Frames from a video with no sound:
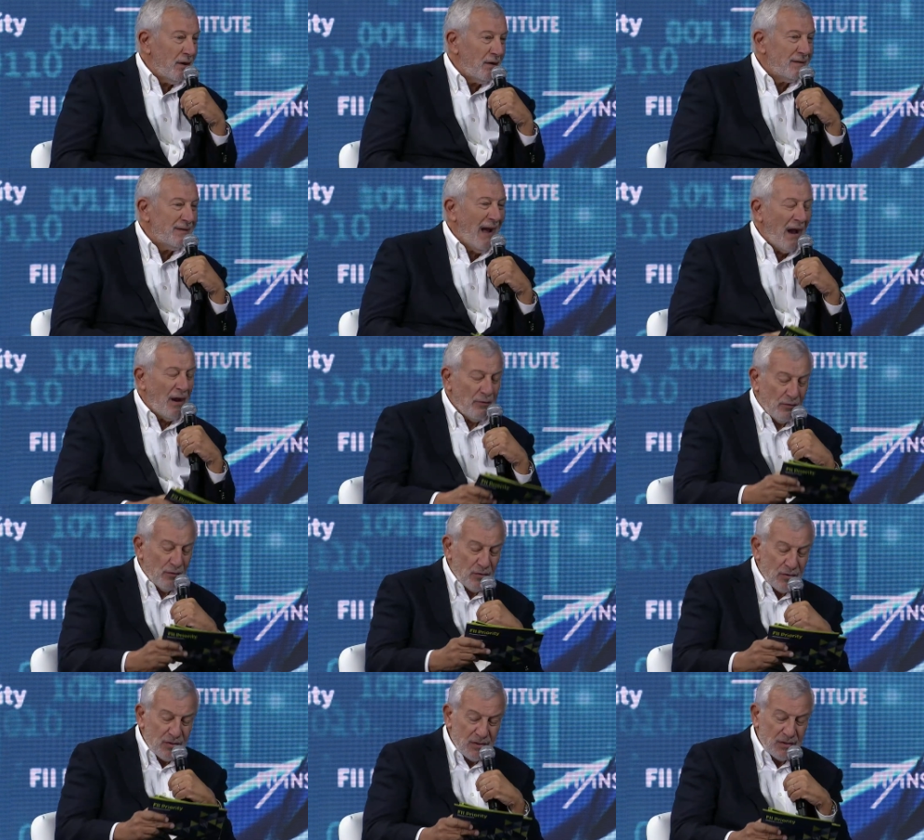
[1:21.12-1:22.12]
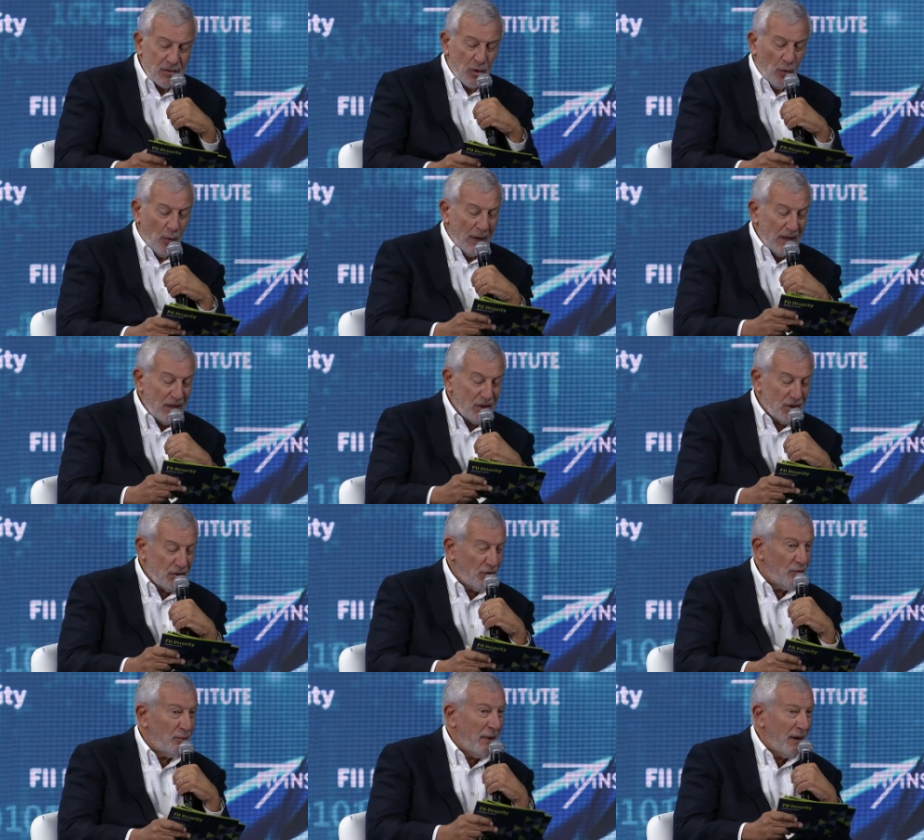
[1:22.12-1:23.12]
a diverse
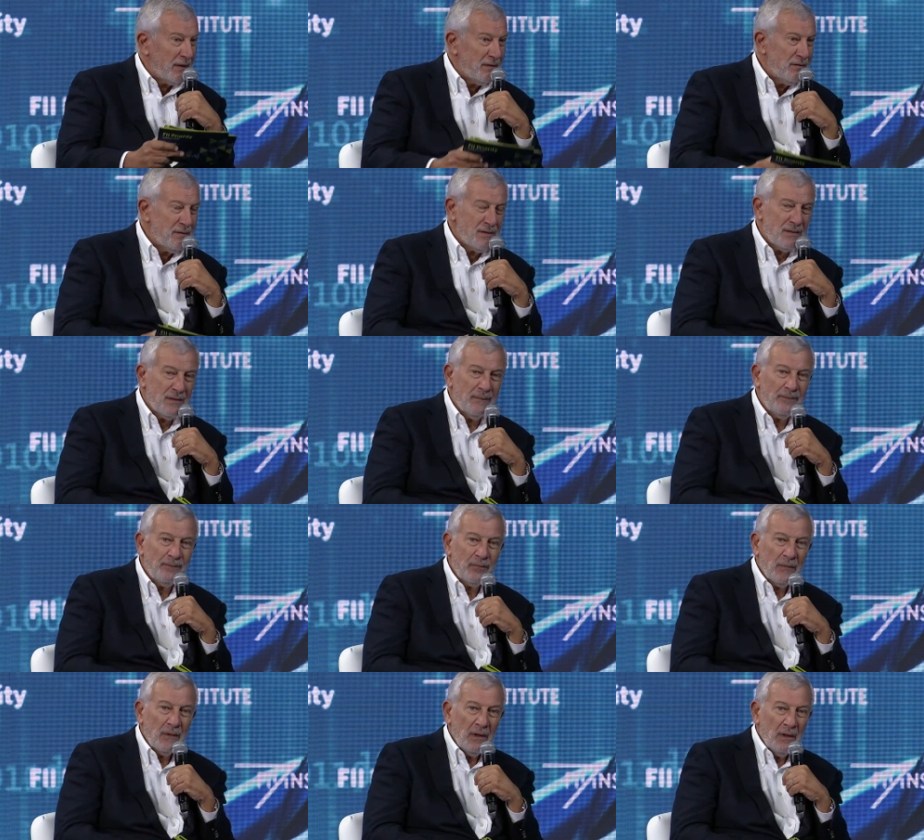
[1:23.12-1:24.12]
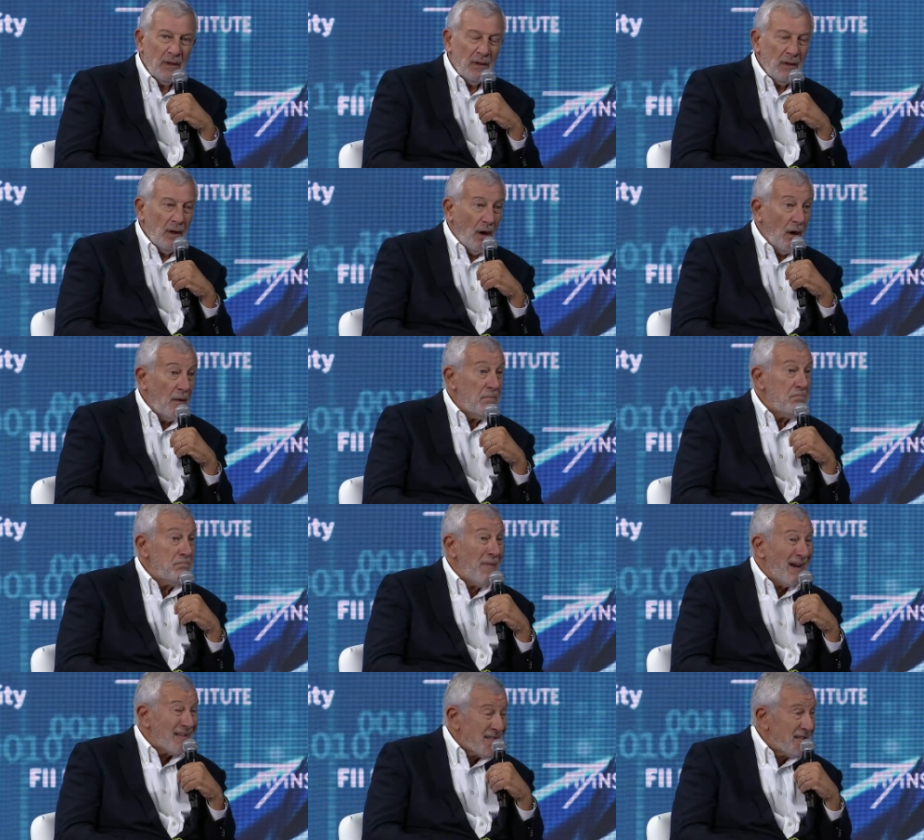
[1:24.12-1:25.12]
coalition of partners
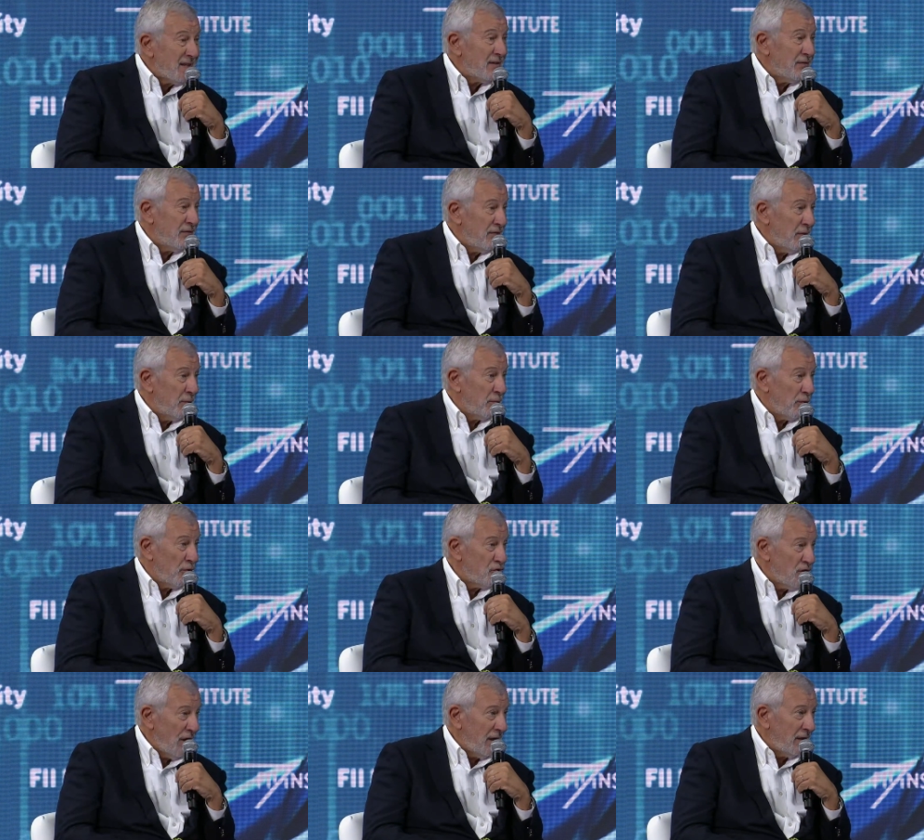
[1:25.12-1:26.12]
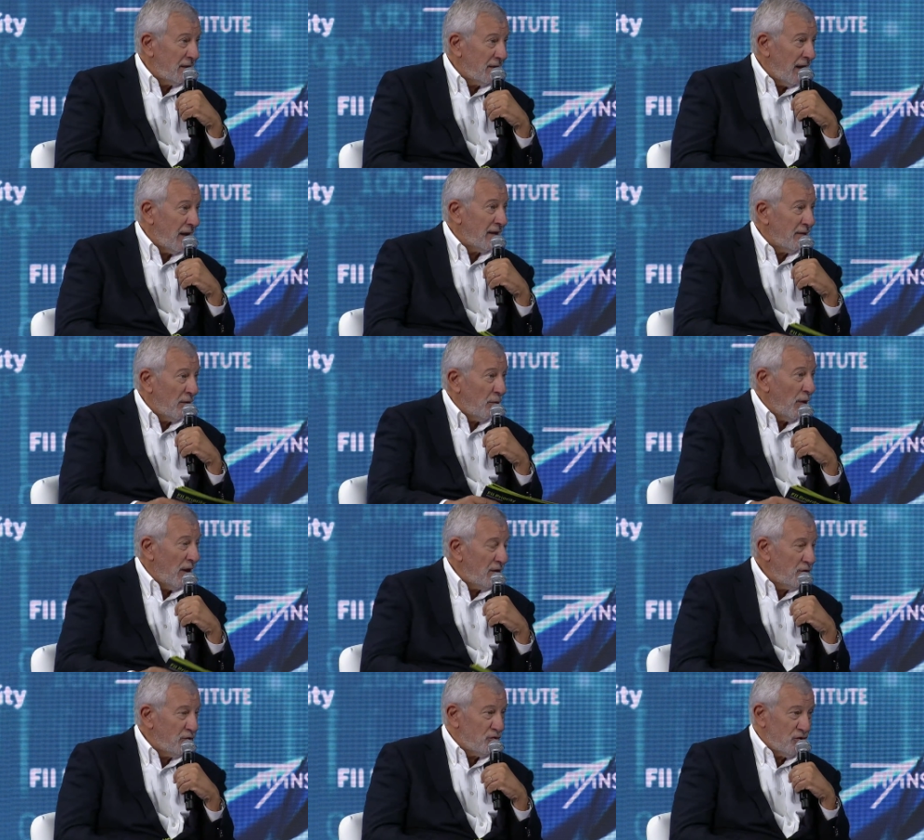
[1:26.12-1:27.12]
on massive projects like the
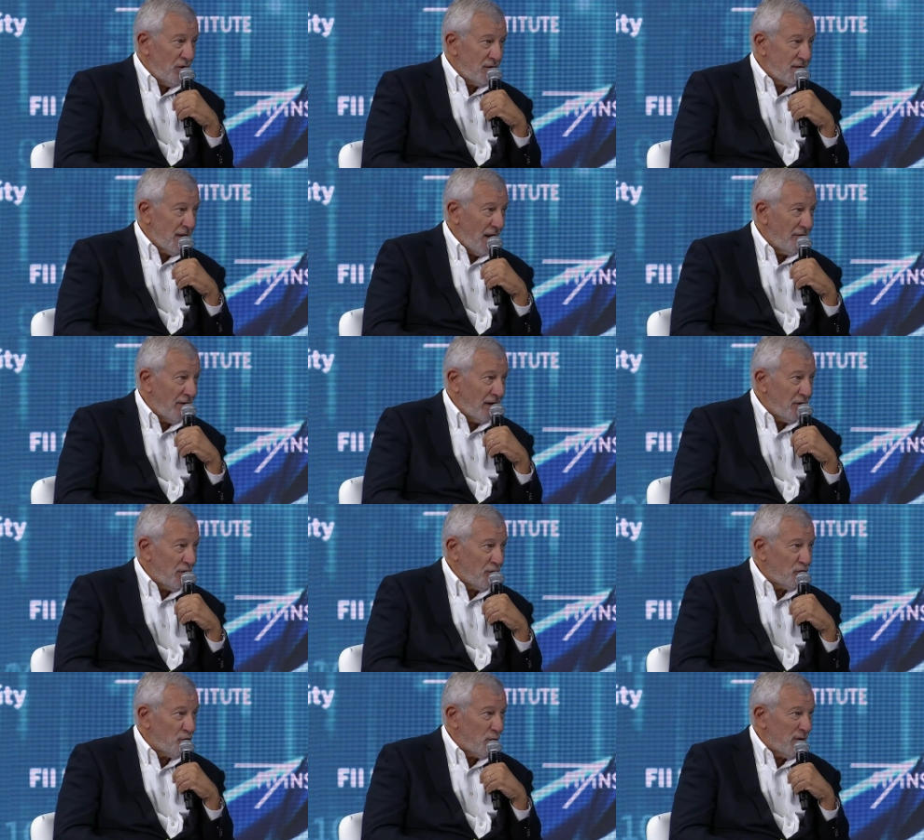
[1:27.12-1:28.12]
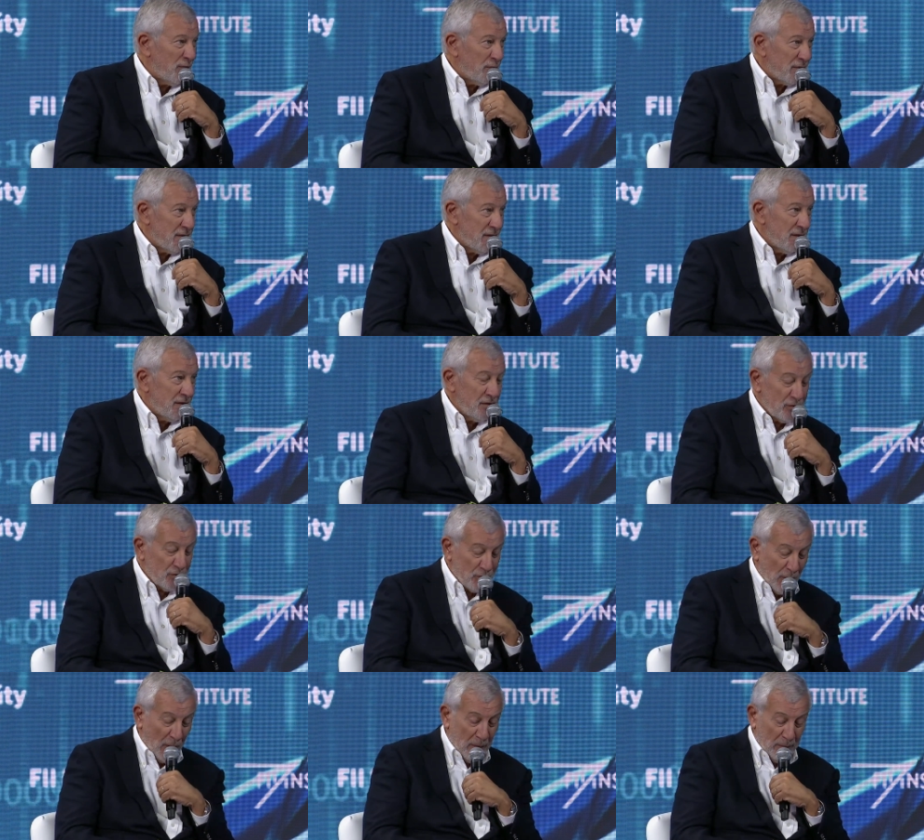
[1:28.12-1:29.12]
one you just have announced with
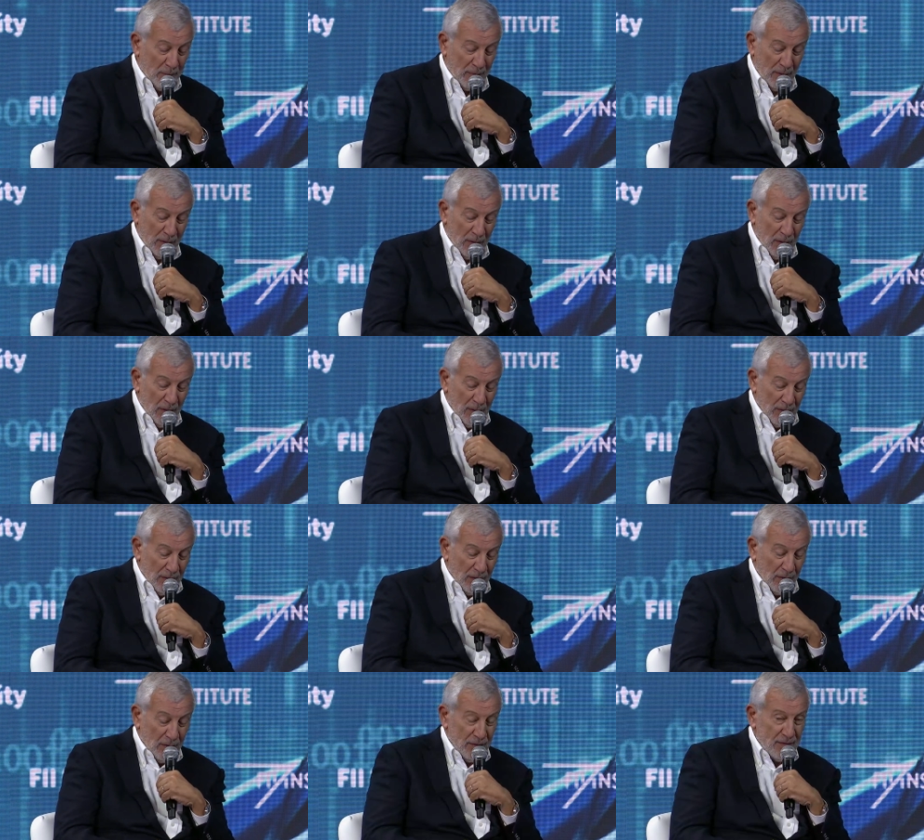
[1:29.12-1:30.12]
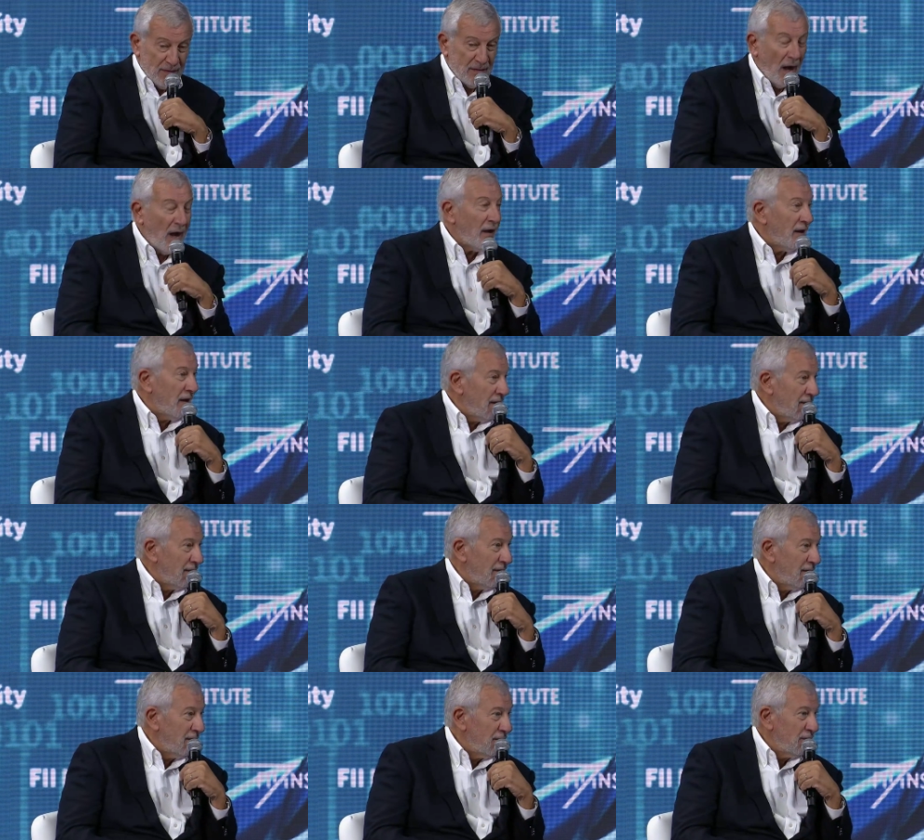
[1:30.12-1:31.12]
President Trump, the
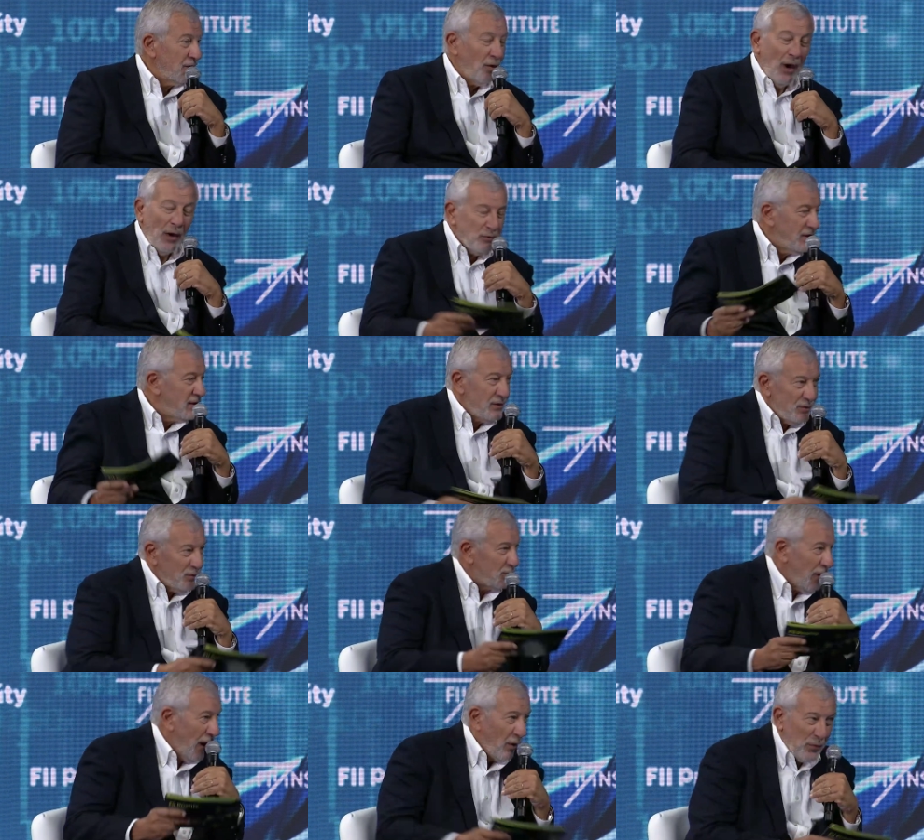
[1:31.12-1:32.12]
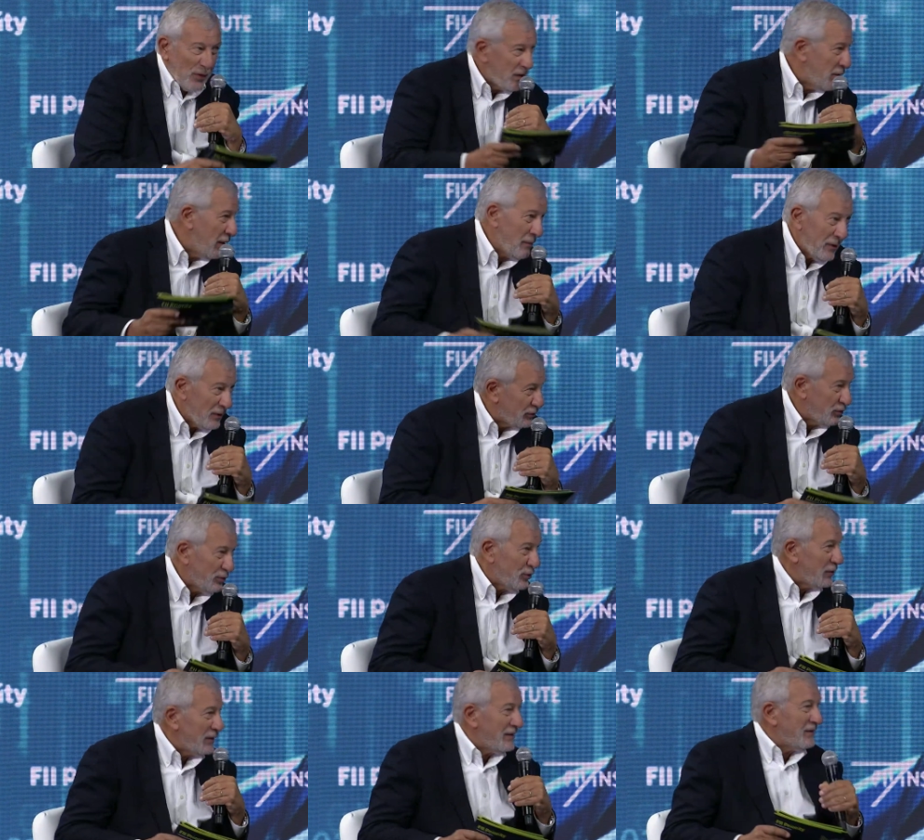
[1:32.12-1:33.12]
Stargate so how did you, how were you able to
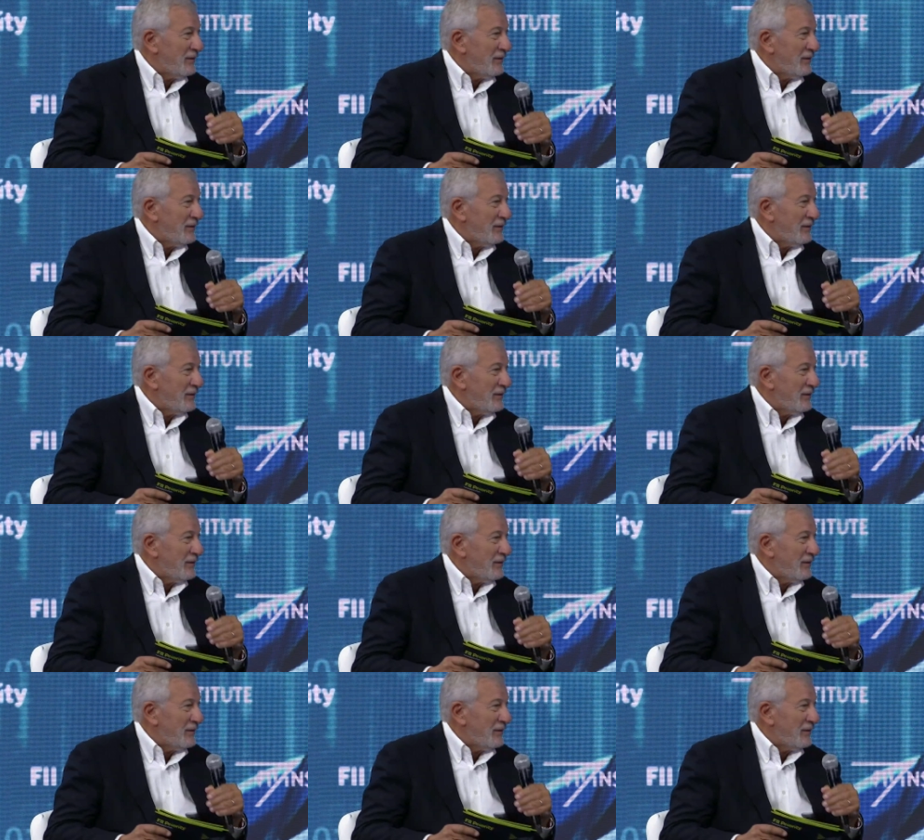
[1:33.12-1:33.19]
do it?